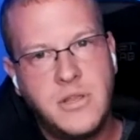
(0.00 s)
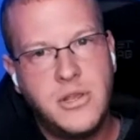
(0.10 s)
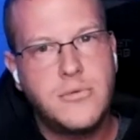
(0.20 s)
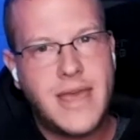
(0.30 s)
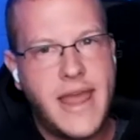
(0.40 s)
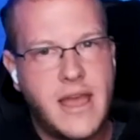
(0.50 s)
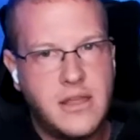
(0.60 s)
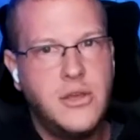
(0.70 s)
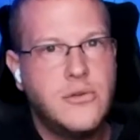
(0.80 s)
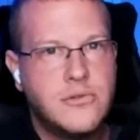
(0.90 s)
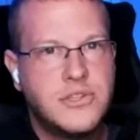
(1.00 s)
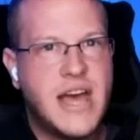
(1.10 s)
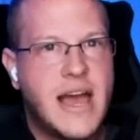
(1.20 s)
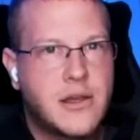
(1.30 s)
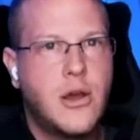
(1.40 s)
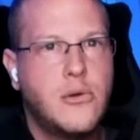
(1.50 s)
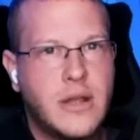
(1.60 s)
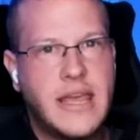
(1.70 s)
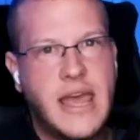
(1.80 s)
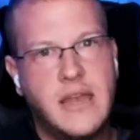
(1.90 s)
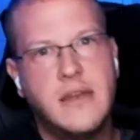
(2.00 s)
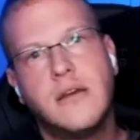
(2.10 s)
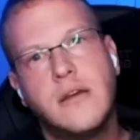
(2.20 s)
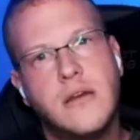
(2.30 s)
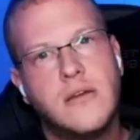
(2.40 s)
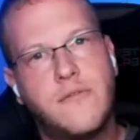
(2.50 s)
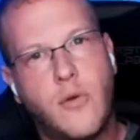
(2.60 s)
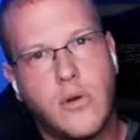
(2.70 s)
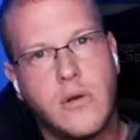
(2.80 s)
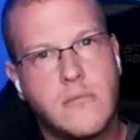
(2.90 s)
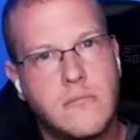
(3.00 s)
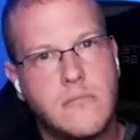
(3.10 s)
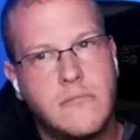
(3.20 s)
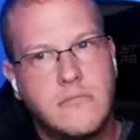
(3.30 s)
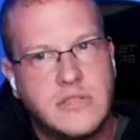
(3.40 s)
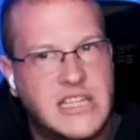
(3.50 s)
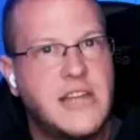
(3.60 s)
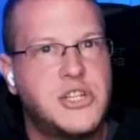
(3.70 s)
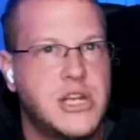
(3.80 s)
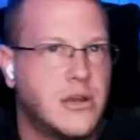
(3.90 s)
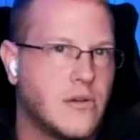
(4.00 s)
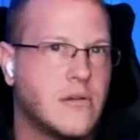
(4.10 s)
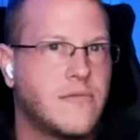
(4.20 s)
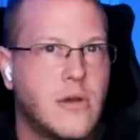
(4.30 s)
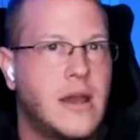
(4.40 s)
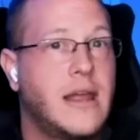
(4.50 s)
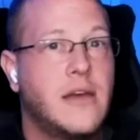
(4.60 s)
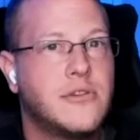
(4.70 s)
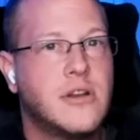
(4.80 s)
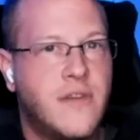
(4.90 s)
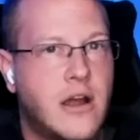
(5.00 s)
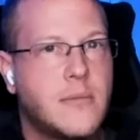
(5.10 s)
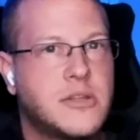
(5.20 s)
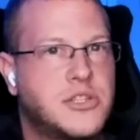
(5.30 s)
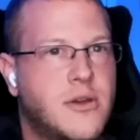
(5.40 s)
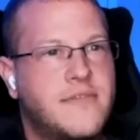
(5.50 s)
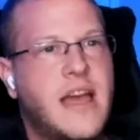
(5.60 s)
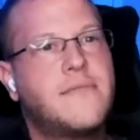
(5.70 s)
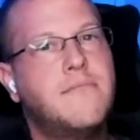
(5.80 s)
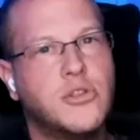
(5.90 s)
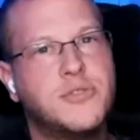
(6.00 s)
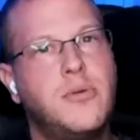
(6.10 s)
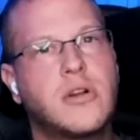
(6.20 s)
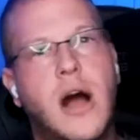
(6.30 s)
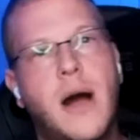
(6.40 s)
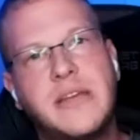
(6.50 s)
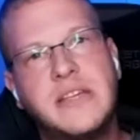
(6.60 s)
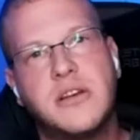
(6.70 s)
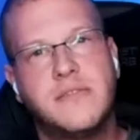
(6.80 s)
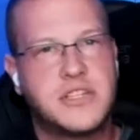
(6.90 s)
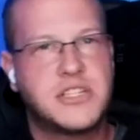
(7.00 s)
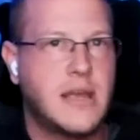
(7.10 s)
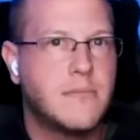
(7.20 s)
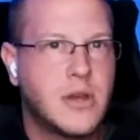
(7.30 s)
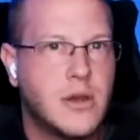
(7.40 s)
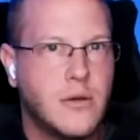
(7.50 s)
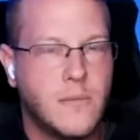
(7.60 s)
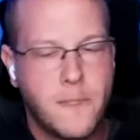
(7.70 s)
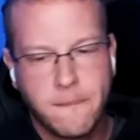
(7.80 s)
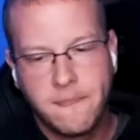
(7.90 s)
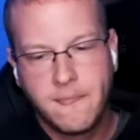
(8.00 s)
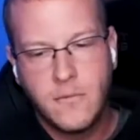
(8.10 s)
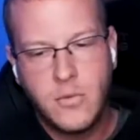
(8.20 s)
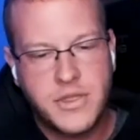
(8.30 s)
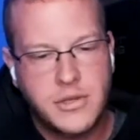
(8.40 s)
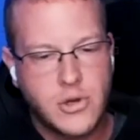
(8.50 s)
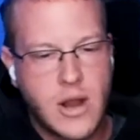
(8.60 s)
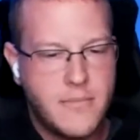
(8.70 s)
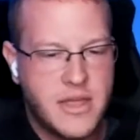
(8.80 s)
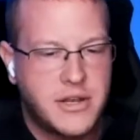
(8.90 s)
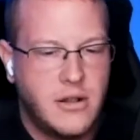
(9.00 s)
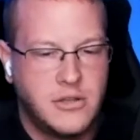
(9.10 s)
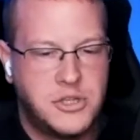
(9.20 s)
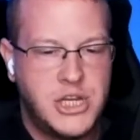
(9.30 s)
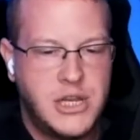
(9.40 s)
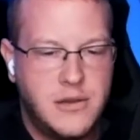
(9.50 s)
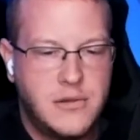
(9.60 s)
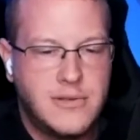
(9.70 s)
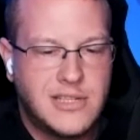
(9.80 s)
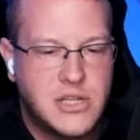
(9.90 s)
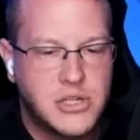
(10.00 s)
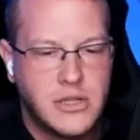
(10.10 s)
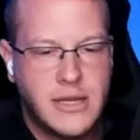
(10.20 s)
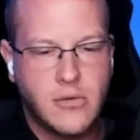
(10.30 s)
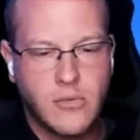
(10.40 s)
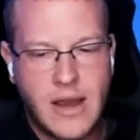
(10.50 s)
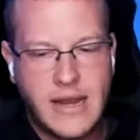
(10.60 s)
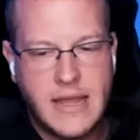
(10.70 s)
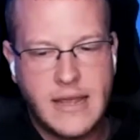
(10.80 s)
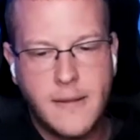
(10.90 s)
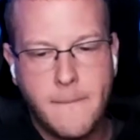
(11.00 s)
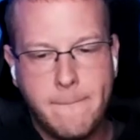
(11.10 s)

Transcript: you can't use that code again for staging or for any other environments. You have to have multiple copies of the same code. With the dry methodology, you essentially are writing,